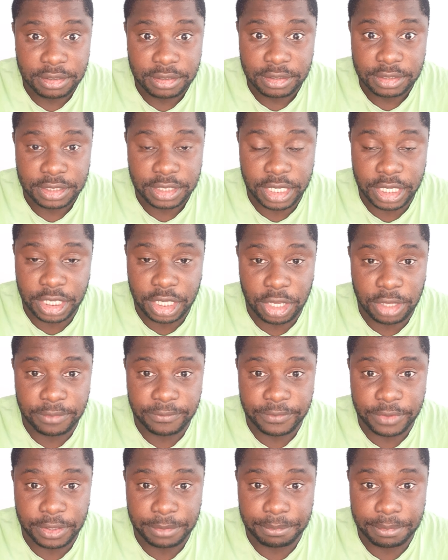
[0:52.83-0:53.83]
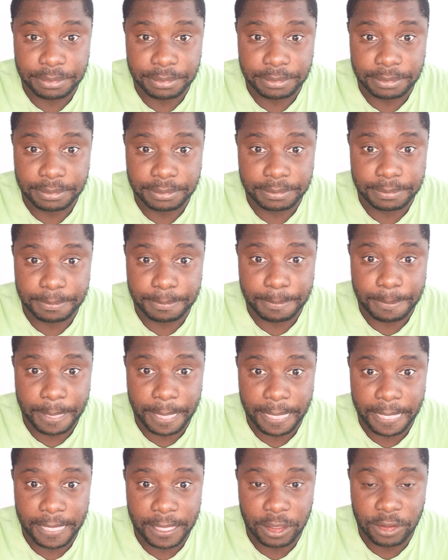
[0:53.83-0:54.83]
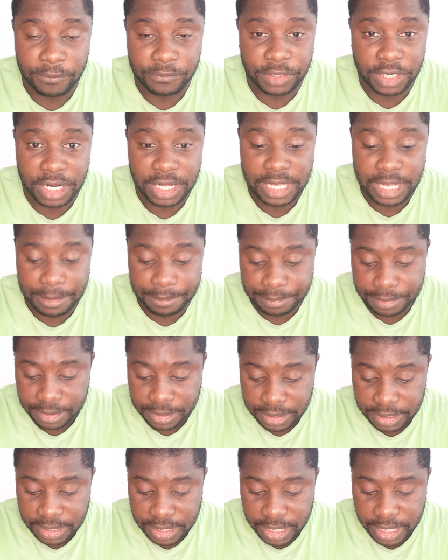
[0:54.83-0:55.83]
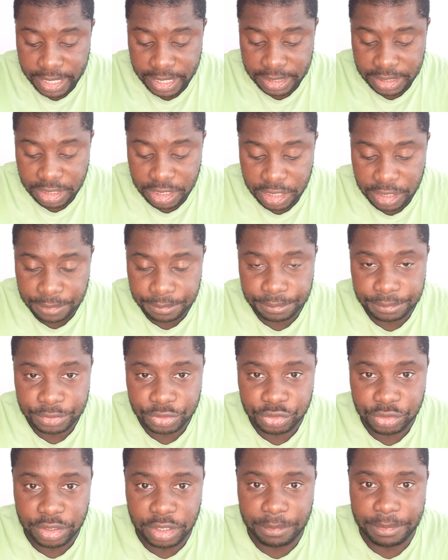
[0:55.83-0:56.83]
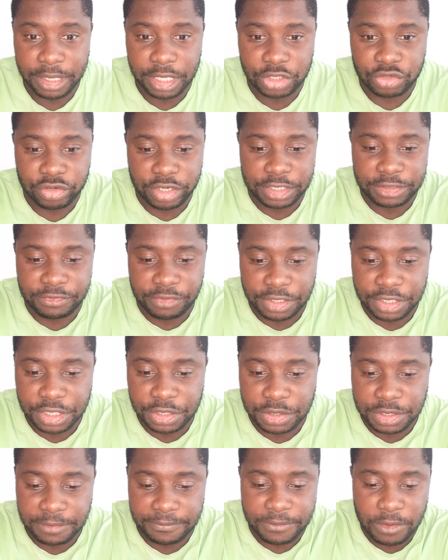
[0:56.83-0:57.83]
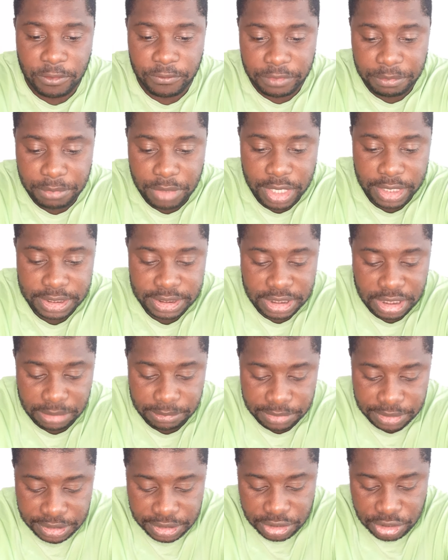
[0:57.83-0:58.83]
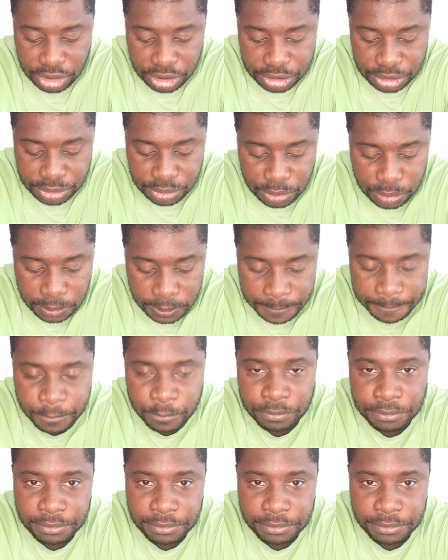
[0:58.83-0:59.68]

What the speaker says: takeover of the club. And a bit of transfer news involving my team, the Arsenal.